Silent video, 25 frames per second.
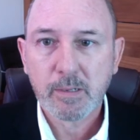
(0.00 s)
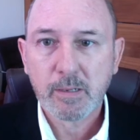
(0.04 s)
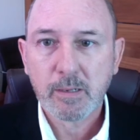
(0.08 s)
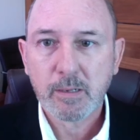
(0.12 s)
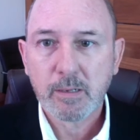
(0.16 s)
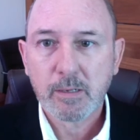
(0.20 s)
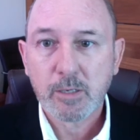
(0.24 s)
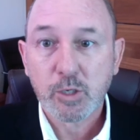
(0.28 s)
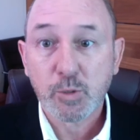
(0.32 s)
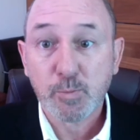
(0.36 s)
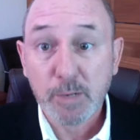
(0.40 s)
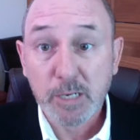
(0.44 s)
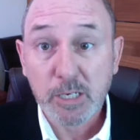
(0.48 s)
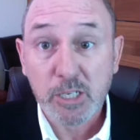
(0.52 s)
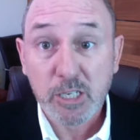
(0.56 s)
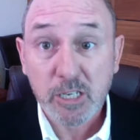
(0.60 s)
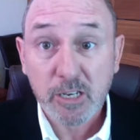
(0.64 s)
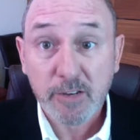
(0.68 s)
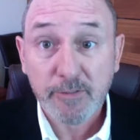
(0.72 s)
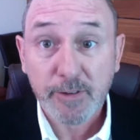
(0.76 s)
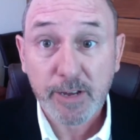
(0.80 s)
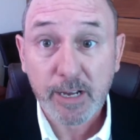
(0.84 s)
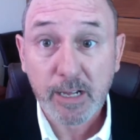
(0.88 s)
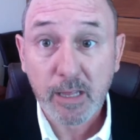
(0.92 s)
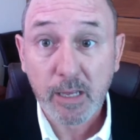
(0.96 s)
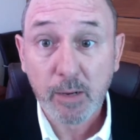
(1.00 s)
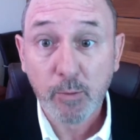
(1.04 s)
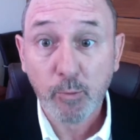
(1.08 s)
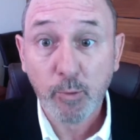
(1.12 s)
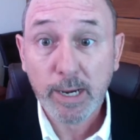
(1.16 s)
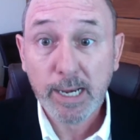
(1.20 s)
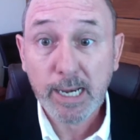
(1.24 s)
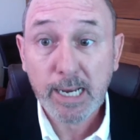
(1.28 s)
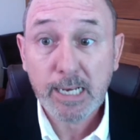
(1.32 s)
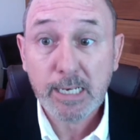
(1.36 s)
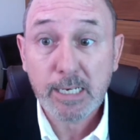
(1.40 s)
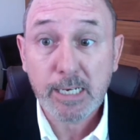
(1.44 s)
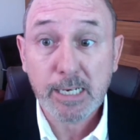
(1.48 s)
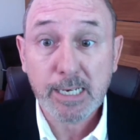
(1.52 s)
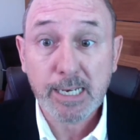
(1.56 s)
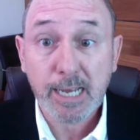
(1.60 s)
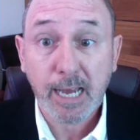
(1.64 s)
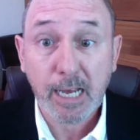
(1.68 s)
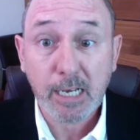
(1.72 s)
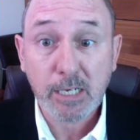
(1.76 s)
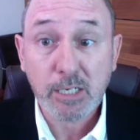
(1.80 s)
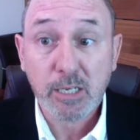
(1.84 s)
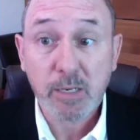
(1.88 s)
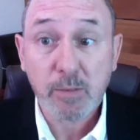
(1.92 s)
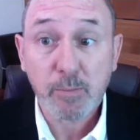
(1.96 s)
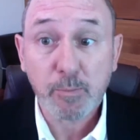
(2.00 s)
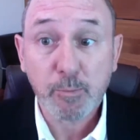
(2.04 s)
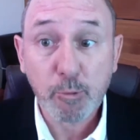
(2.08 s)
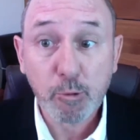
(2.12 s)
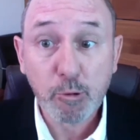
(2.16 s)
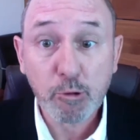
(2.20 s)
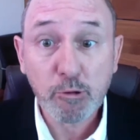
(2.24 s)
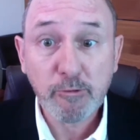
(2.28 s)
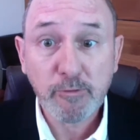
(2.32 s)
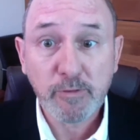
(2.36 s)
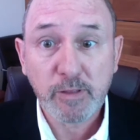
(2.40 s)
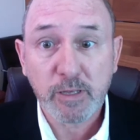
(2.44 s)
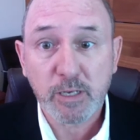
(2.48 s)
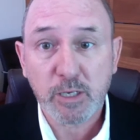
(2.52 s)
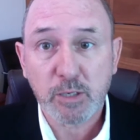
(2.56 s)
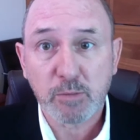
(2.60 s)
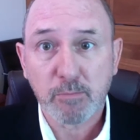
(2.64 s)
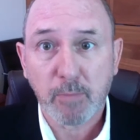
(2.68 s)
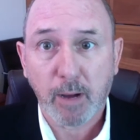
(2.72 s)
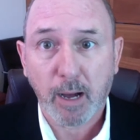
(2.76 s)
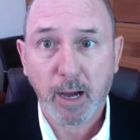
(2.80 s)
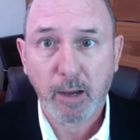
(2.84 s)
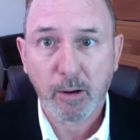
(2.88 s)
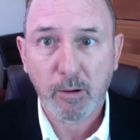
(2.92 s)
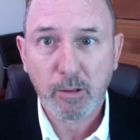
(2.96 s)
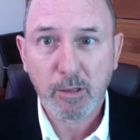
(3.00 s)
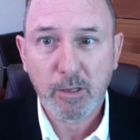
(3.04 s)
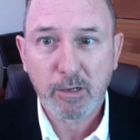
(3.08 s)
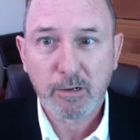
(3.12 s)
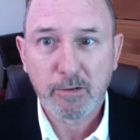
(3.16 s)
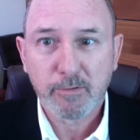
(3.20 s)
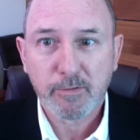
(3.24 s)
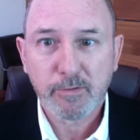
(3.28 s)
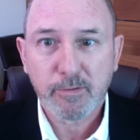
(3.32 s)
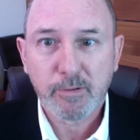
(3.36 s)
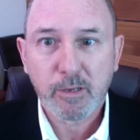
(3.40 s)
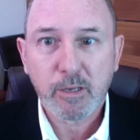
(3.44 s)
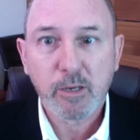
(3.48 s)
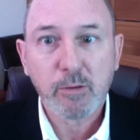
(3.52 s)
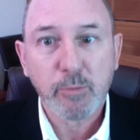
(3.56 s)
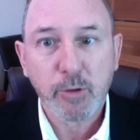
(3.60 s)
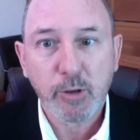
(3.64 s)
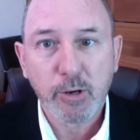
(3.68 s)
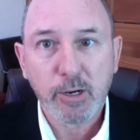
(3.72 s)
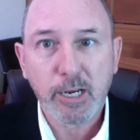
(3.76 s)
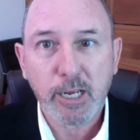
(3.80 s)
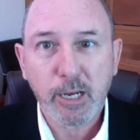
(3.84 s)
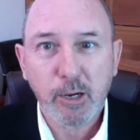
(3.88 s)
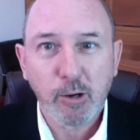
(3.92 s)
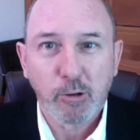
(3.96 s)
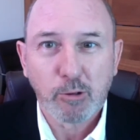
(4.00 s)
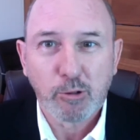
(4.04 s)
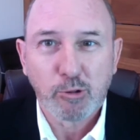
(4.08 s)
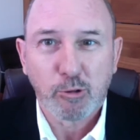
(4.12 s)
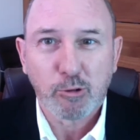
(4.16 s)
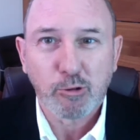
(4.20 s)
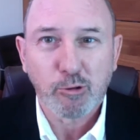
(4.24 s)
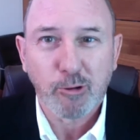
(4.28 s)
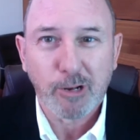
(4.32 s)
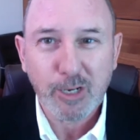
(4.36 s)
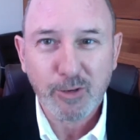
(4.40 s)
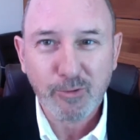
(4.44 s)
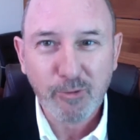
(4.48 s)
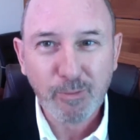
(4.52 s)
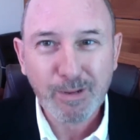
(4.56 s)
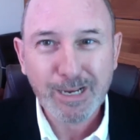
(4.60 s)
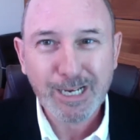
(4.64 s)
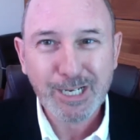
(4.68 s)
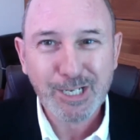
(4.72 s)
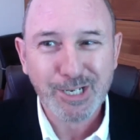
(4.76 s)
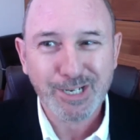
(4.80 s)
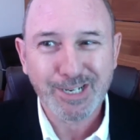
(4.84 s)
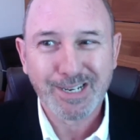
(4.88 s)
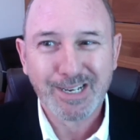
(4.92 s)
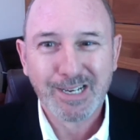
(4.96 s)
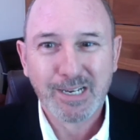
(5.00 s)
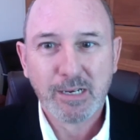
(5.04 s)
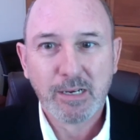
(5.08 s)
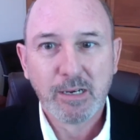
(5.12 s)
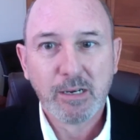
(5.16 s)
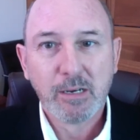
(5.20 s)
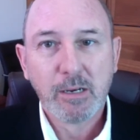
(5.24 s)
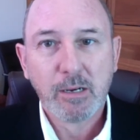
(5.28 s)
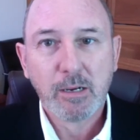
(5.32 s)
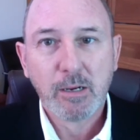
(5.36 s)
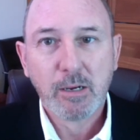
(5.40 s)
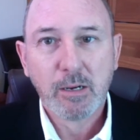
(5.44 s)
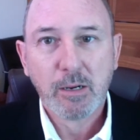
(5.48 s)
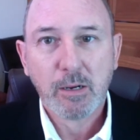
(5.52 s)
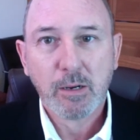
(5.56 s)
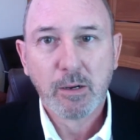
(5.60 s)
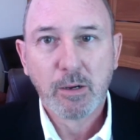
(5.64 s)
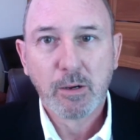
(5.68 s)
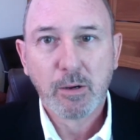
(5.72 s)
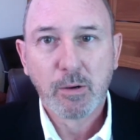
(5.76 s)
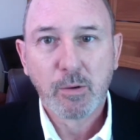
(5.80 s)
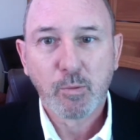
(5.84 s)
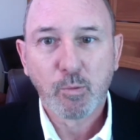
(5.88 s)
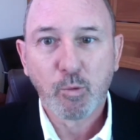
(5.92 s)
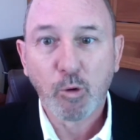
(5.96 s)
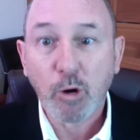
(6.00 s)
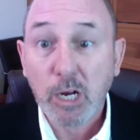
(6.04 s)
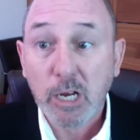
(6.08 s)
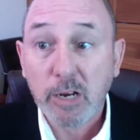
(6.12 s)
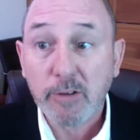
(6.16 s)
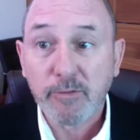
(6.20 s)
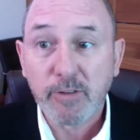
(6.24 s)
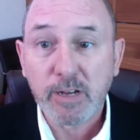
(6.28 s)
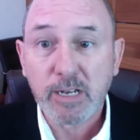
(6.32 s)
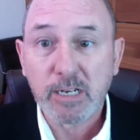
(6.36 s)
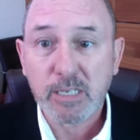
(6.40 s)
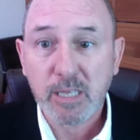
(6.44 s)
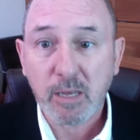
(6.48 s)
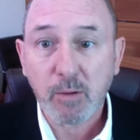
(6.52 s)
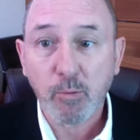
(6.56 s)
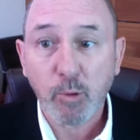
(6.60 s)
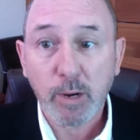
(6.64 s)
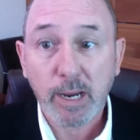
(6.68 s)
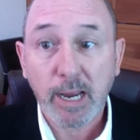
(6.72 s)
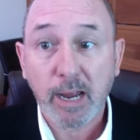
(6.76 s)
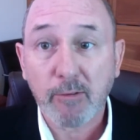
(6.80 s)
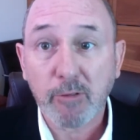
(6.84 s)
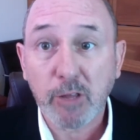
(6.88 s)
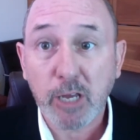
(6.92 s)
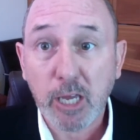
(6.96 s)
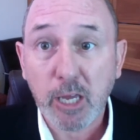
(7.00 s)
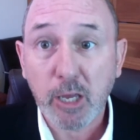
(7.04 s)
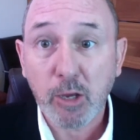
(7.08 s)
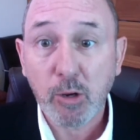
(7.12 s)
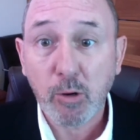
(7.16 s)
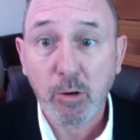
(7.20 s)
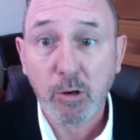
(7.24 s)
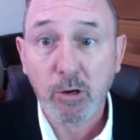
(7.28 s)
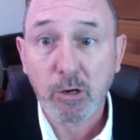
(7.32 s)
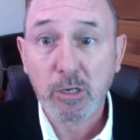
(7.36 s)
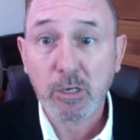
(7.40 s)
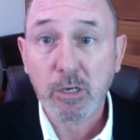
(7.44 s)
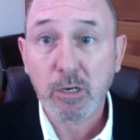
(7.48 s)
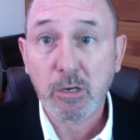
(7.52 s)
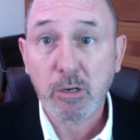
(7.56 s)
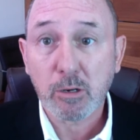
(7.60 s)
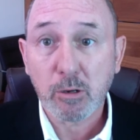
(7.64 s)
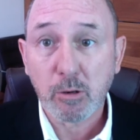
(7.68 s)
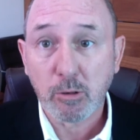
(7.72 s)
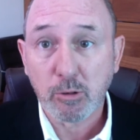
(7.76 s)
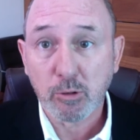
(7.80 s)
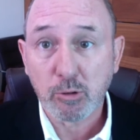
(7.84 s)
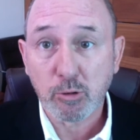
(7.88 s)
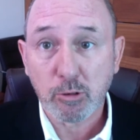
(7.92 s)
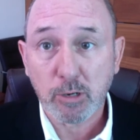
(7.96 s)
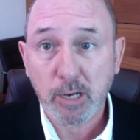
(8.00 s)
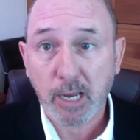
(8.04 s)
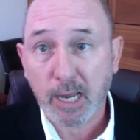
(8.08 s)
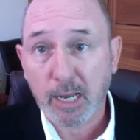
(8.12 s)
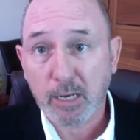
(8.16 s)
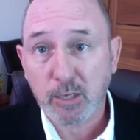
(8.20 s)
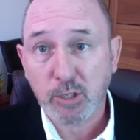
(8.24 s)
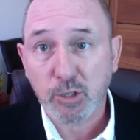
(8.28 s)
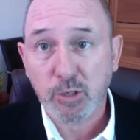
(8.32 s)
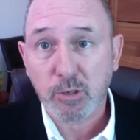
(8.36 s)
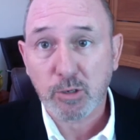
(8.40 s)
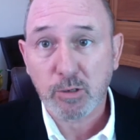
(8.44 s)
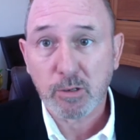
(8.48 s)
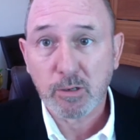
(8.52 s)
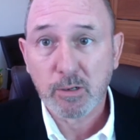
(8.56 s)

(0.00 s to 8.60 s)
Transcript: Specifically, we need to test and prove this model of community cultural transformation. We're convinced that we have the cure to cultural cancer